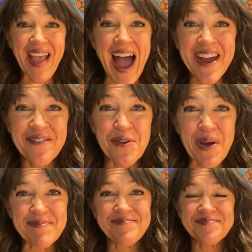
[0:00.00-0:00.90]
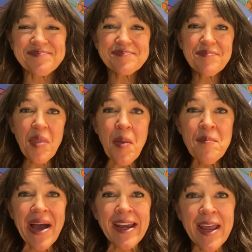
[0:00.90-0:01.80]
Hi, everyone.
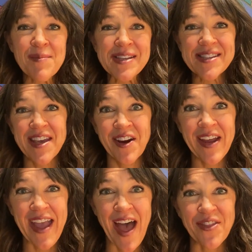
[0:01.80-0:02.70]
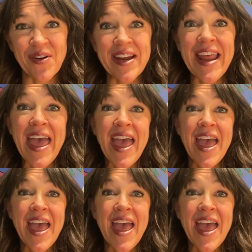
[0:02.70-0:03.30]
My name is Carrie Catherine,